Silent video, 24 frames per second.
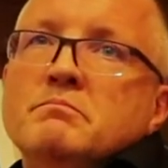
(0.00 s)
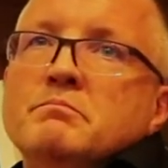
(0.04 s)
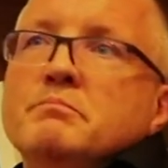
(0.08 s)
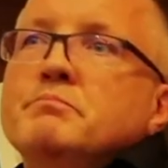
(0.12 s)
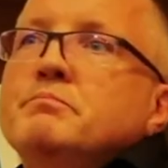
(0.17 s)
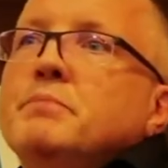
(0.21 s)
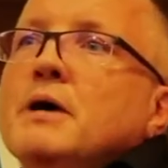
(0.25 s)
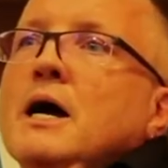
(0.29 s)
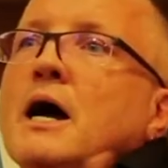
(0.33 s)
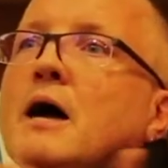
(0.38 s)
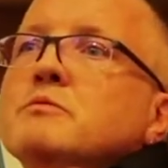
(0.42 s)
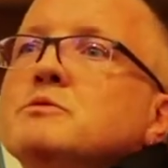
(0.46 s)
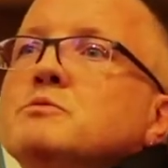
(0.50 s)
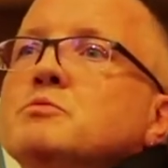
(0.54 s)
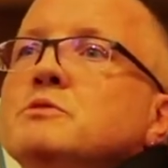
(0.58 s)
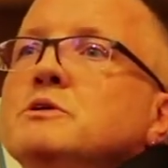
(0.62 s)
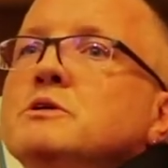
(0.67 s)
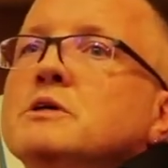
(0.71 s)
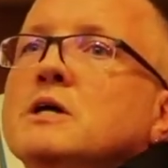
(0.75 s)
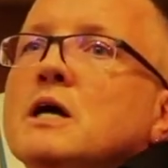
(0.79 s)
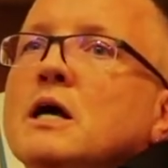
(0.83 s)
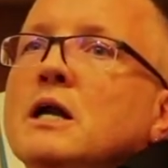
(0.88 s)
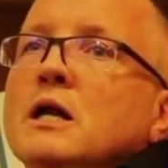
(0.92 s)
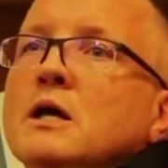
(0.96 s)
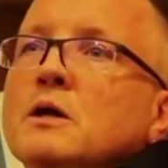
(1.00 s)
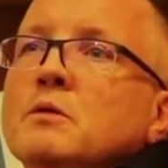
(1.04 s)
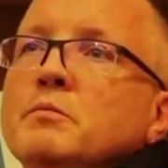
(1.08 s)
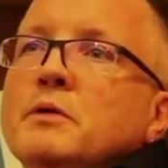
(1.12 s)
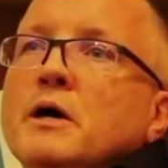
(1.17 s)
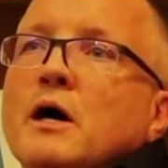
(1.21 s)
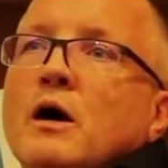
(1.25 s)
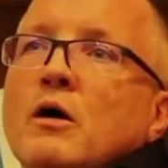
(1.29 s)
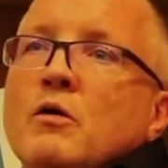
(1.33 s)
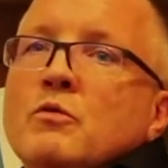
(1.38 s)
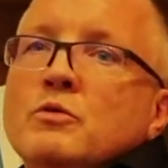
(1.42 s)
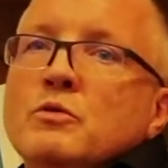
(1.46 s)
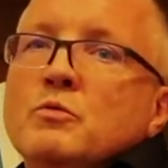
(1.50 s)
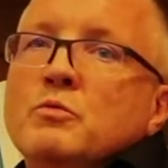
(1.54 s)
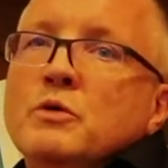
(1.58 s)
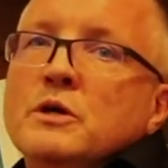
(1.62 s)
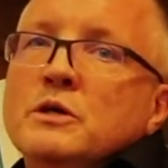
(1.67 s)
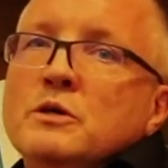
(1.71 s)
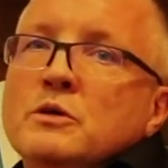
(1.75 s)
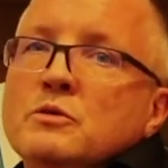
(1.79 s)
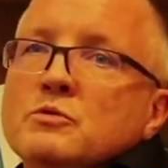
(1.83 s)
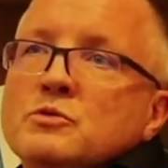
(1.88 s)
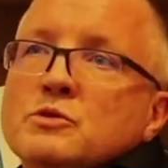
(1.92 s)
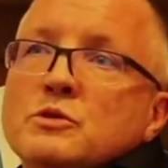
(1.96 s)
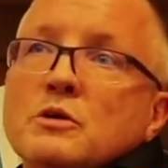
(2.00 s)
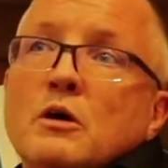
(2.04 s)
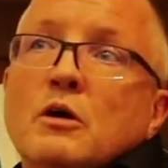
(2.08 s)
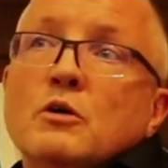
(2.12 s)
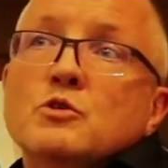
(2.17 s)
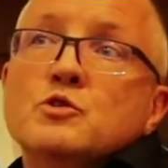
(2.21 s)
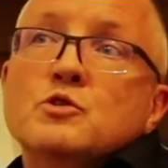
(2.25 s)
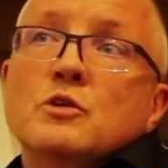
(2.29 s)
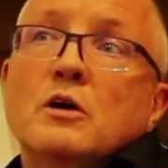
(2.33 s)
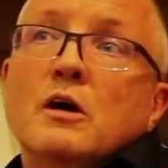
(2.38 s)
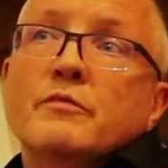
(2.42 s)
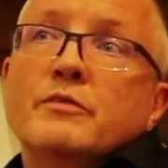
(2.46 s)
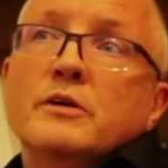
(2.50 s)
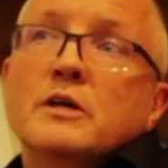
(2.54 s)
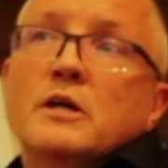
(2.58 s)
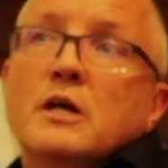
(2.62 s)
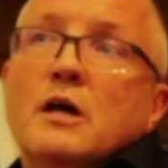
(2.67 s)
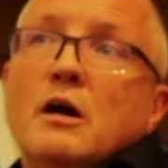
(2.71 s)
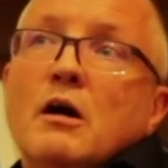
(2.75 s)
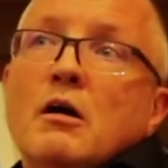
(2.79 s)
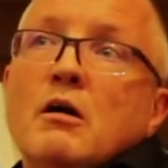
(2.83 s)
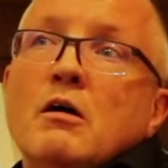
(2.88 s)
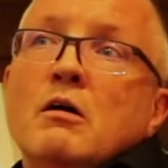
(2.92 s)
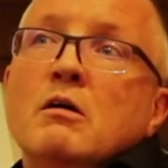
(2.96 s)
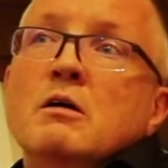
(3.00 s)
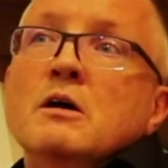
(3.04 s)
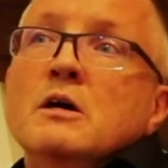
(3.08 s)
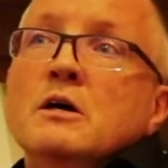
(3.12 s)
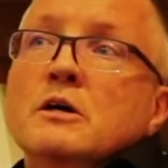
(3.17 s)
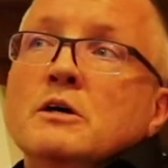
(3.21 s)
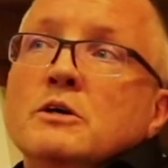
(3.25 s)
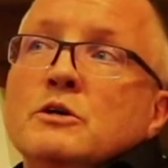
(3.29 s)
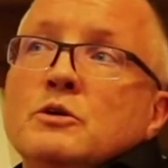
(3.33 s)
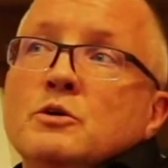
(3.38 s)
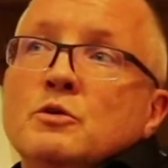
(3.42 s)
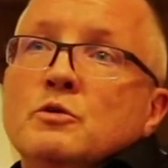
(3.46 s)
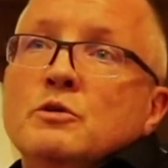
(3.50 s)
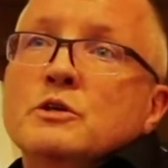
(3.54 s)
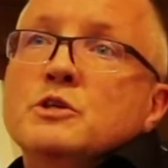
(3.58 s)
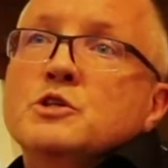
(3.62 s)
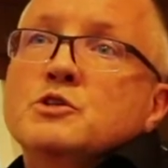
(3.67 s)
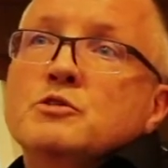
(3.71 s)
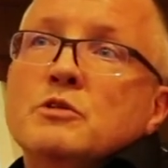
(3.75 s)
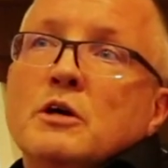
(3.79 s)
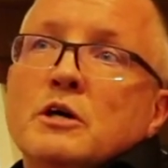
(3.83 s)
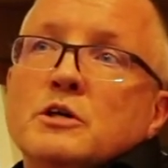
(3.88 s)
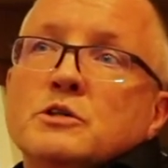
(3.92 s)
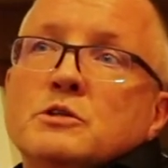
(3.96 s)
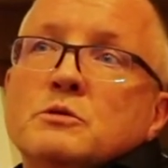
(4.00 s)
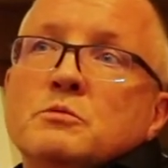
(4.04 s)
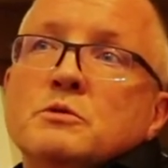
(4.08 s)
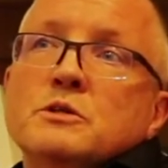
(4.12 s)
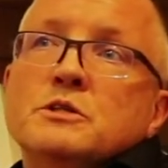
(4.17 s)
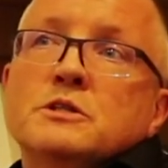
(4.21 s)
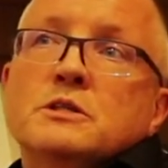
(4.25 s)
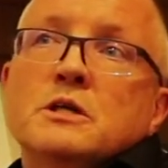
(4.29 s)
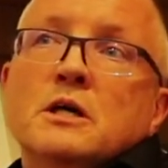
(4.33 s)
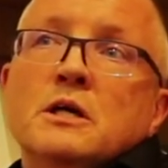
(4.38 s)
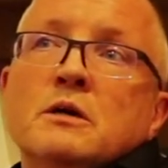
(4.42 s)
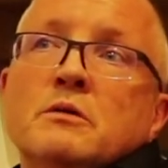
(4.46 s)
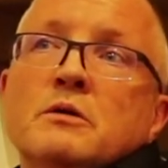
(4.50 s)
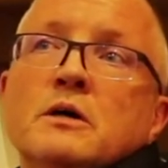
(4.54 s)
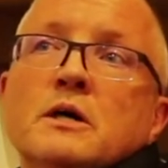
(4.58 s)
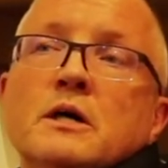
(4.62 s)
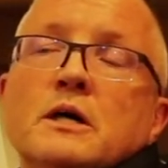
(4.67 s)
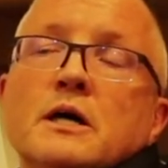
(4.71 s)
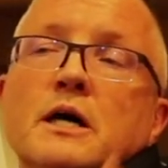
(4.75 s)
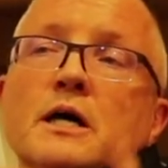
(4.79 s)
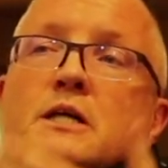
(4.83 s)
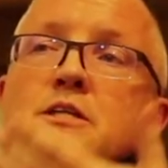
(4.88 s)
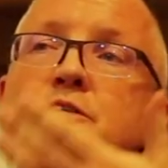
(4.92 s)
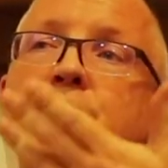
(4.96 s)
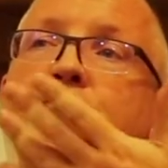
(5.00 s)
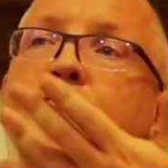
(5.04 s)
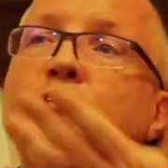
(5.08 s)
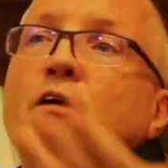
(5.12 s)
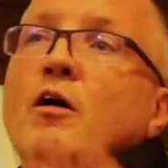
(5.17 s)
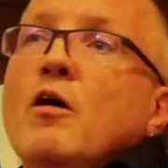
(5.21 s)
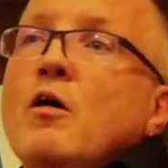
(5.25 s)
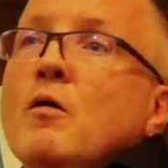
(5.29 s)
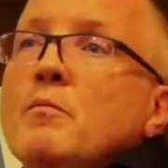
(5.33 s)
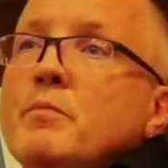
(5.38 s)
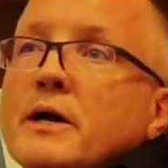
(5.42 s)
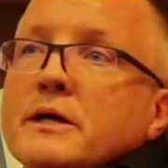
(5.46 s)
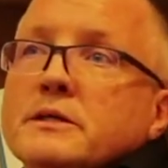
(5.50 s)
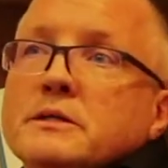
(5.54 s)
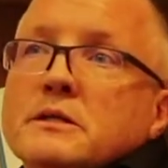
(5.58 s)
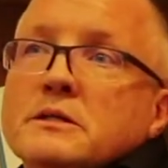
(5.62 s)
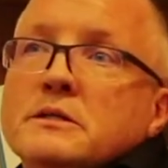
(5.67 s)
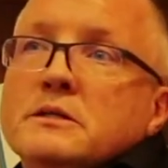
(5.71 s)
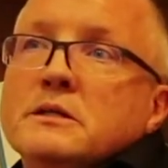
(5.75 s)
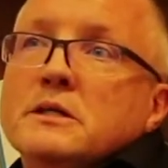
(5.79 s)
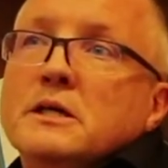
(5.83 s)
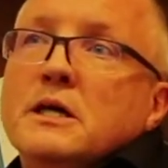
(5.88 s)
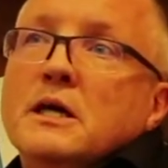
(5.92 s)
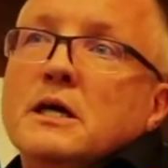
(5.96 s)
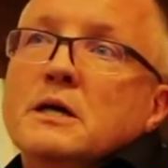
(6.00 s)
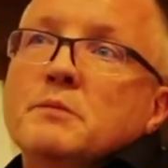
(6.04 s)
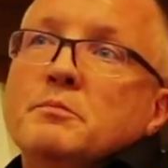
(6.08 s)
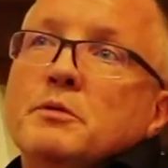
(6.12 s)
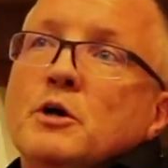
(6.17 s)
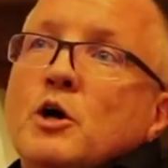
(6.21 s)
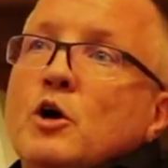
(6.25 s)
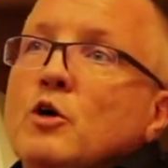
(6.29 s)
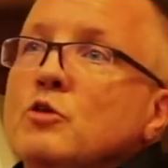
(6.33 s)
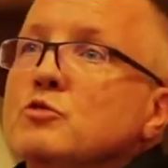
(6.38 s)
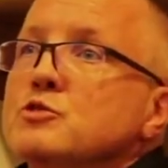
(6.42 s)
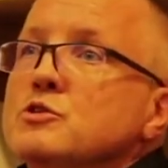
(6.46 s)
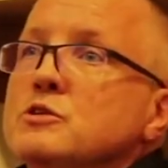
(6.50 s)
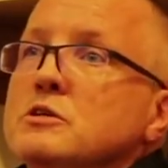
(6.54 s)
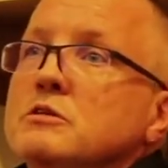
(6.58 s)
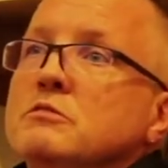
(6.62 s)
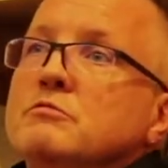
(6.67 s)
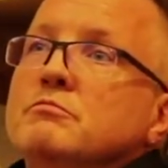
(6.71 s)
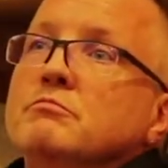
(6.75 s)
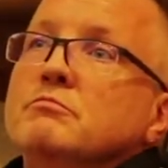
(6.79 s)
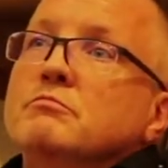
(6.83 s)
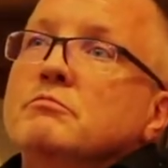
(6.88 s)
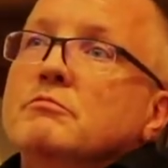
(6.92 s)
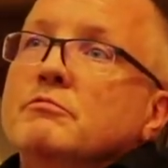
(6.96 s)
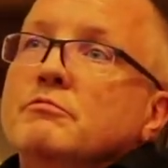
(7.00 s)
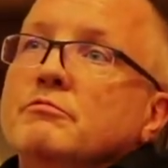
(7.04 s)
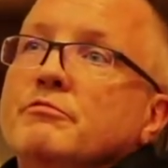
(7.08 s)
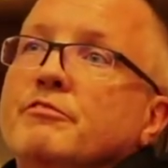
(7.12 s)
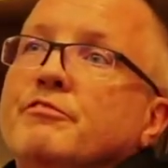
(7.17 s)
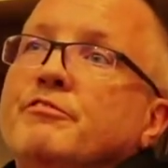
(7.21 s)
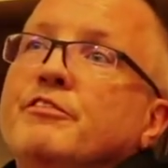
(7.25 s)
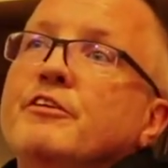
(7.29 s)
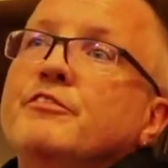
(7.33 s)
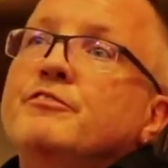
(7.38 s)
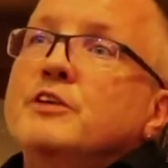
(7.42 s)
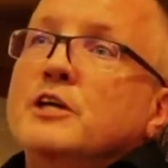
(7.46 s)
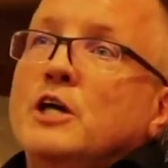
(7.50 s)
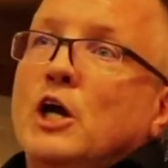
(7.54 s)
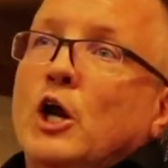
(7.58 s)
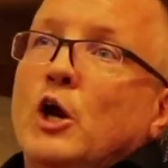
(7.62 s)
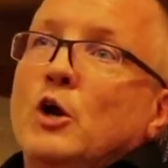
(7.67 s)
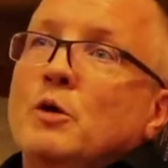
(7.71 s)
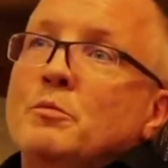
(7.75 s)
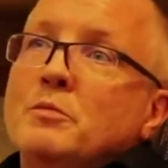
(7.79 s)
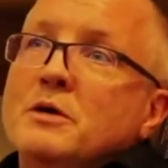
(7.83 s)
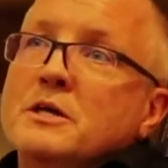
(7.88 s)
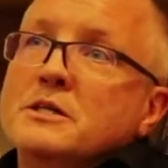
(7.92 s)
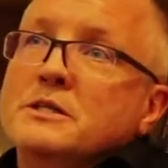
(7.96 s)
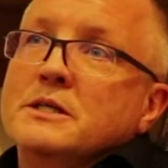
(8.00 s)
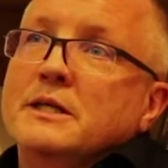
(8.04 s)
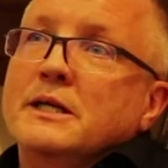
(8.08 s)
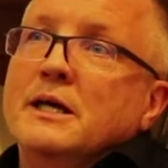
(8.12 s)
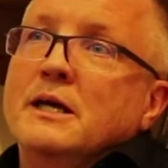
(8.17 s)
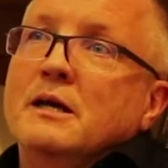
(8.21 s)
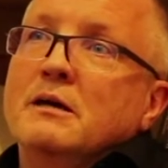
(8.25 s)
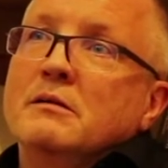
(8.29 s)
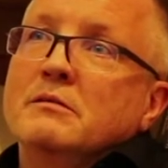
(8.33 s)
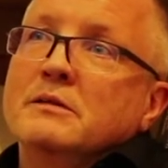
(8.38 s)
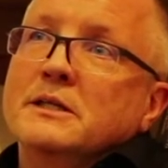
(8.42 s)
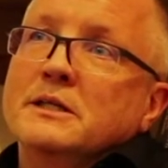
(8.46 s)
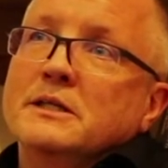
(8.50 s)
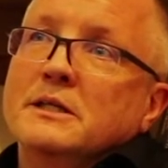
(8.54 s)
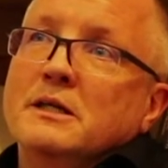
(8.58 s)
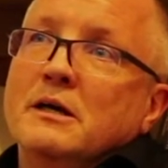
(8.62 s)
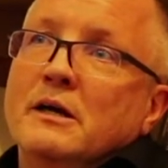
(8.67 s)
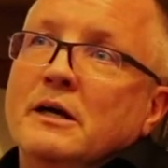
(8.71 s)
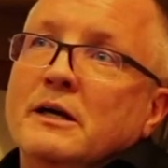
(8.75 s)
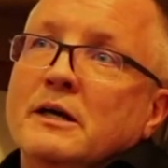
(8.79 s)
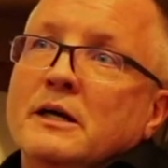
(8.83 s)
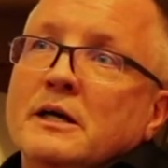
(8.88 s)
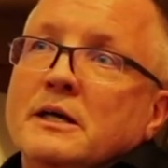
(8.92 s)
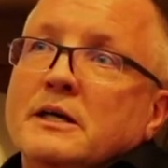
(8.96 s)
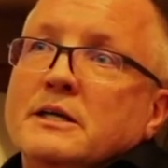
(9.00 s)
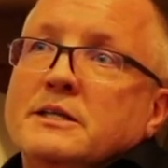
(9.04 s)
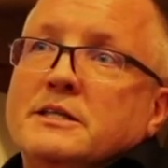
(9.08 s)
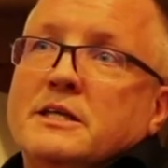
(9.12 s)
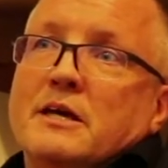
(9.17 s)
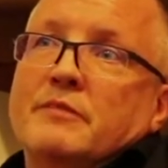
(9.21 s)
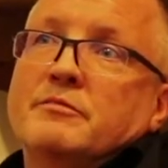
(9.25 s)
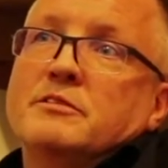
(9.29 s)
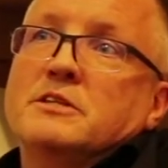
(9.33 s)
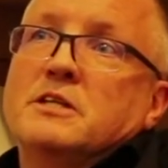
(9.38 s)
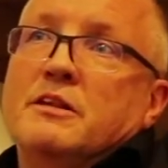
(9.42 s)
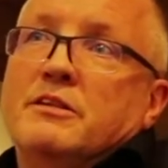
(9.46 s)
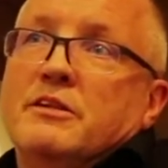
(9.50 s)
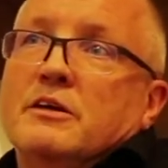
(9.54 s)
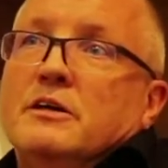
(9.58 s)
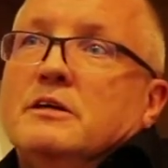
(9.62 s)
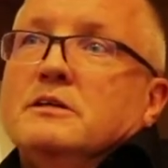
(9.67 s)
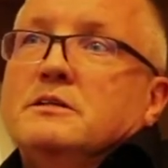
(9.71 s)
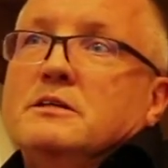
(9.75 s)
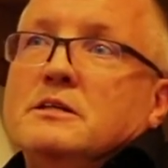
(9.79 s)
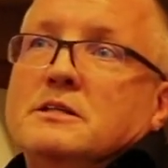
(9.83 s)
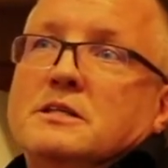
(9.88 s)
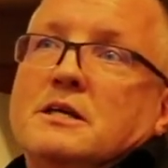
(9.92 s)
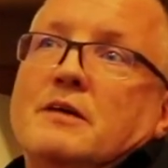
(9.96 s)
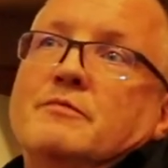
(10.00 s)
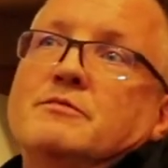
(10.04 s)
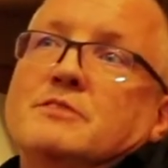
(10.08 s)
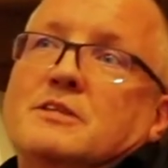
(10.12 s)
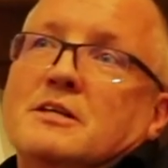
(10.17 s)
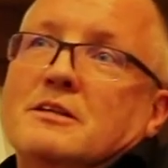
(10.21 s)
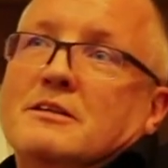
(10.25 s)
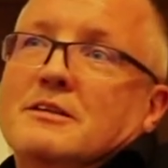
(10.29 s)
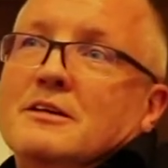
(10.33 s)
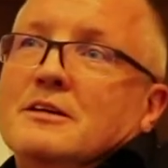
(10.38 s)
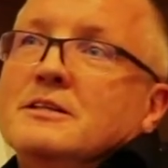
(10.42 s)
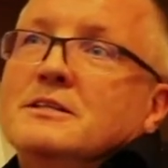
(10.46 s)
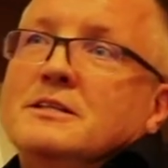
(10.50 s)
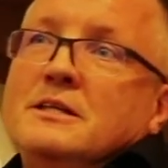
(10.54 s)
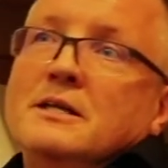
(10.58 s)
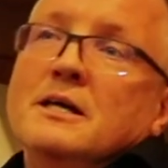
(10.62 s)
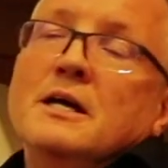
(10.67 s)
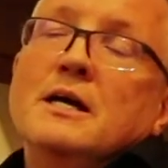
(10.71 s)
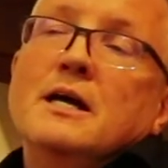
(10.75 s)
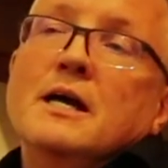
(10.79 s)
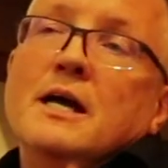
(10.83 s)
Perhaps when you get a little bit older, when you start driving a car, your instructor will tell you it's far better to keep a constant 50 kilometers an hour than going 70-30, 70-30.